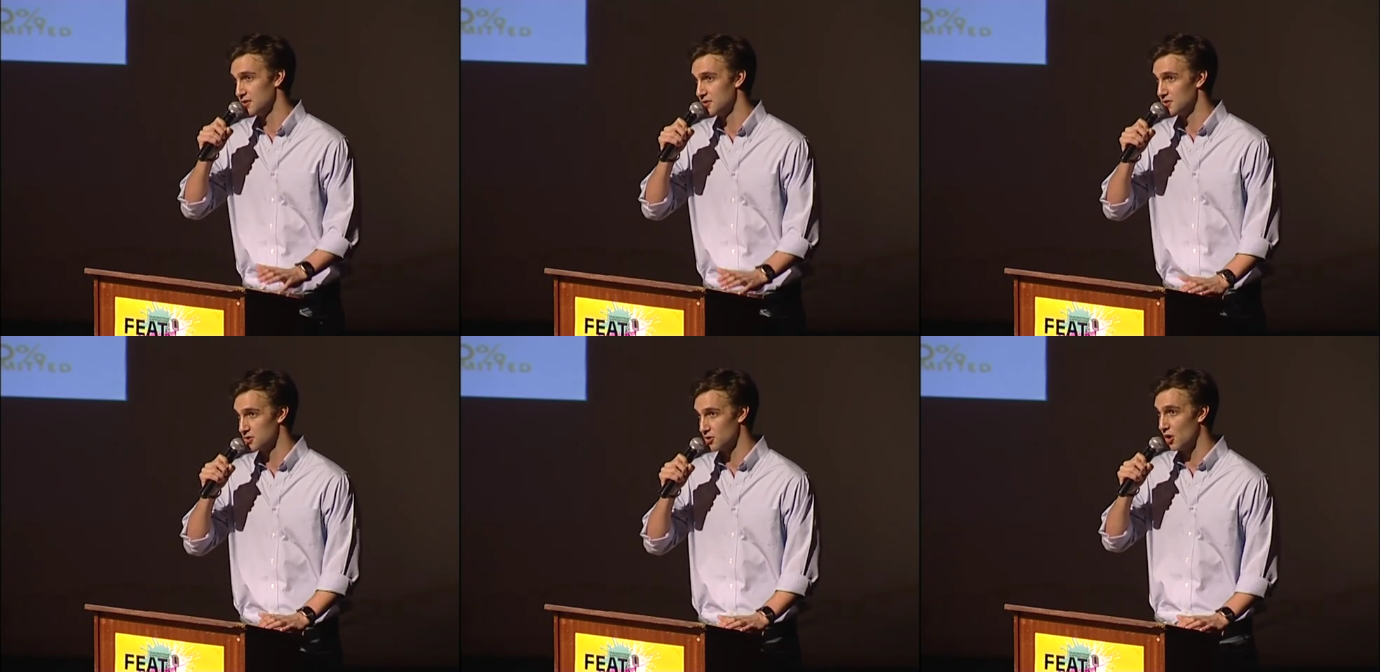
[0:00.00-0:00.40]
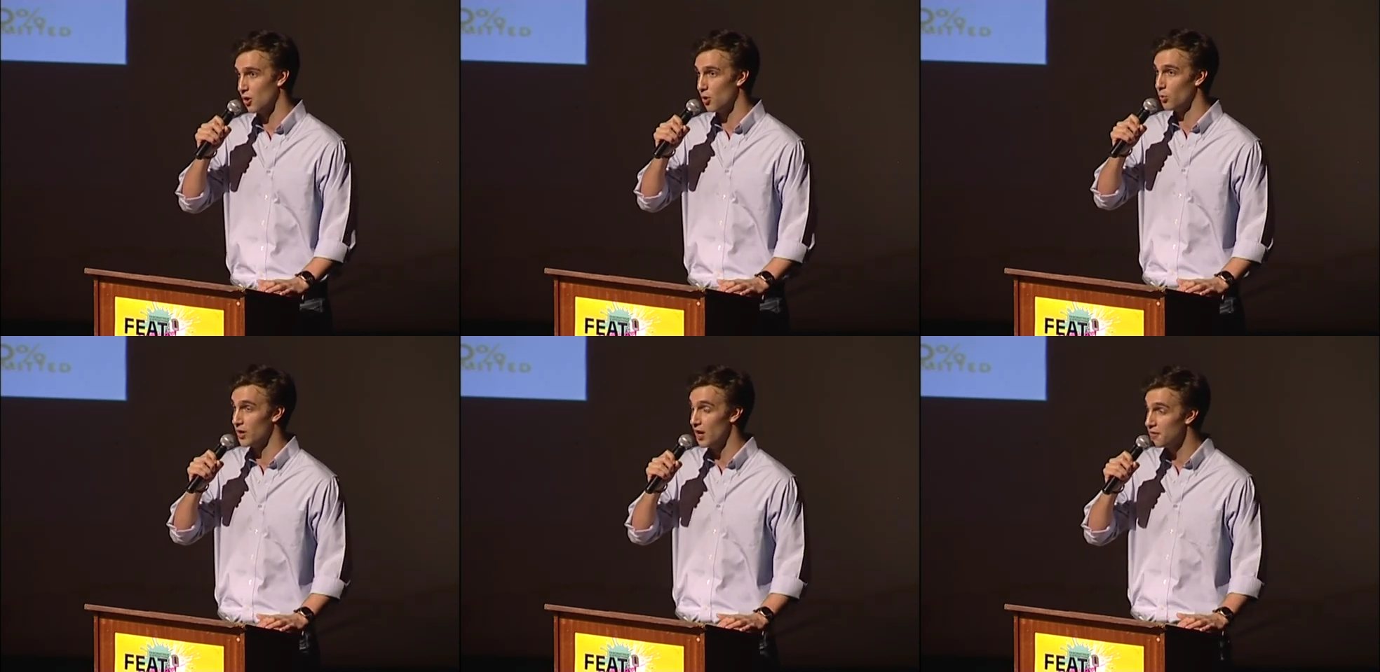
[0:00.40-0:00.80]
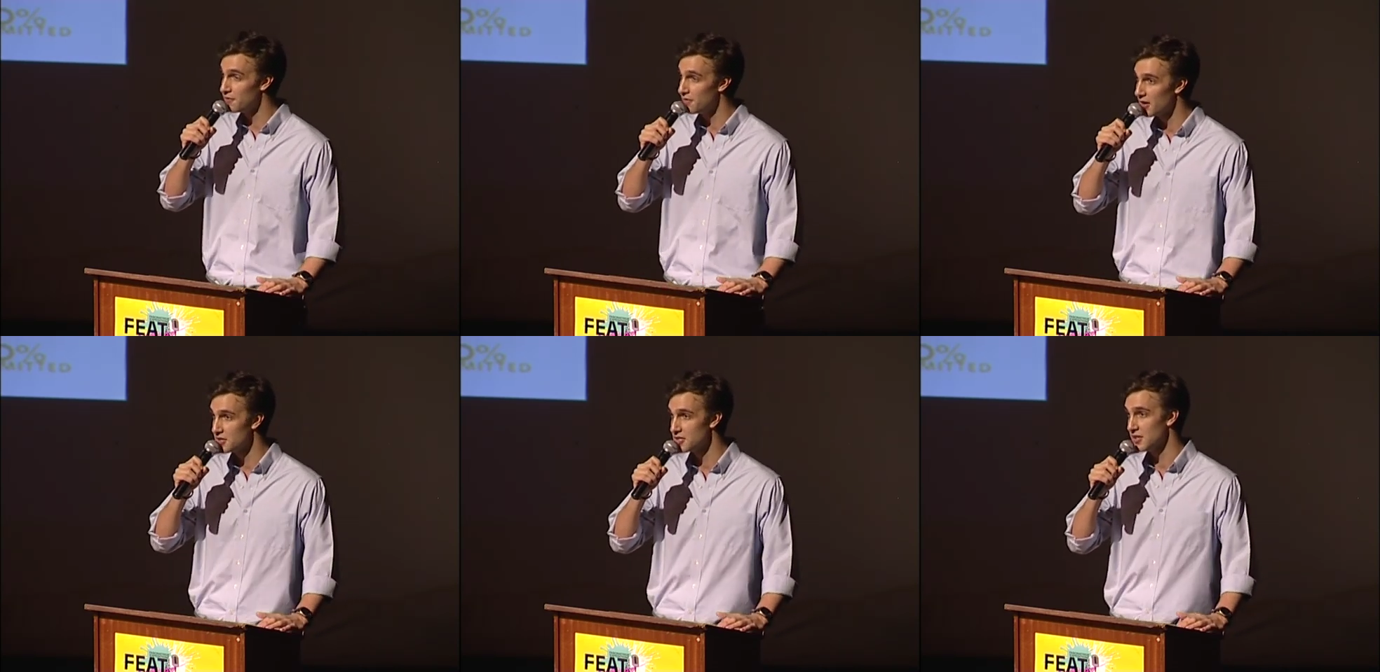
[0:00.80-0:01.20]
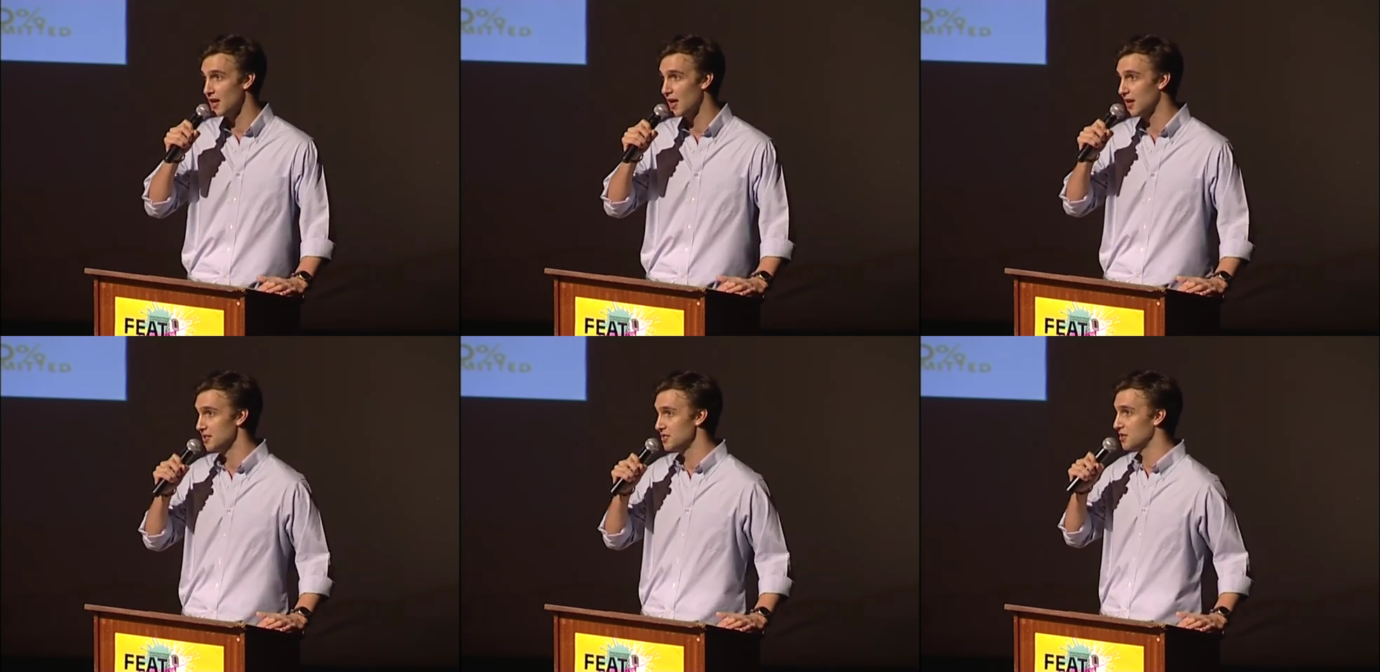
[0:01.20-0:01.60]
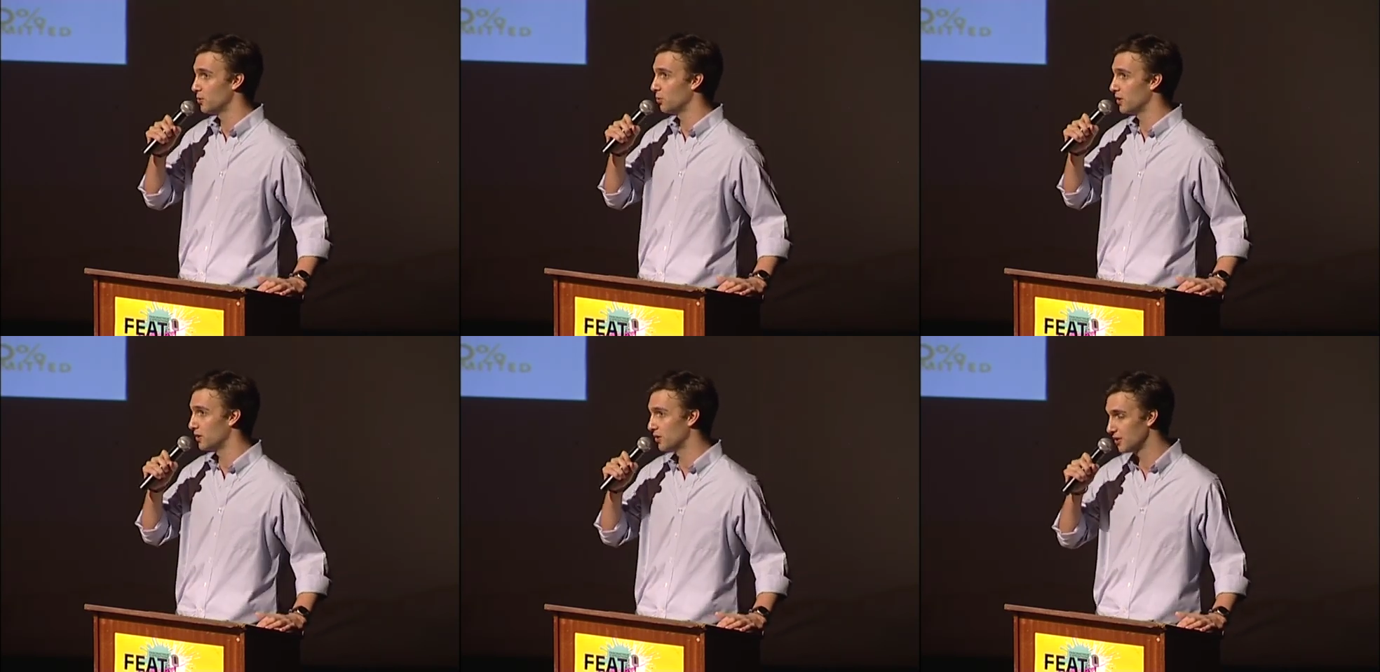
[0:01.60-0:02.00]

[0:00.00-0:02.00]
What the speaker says: So we had functionality where you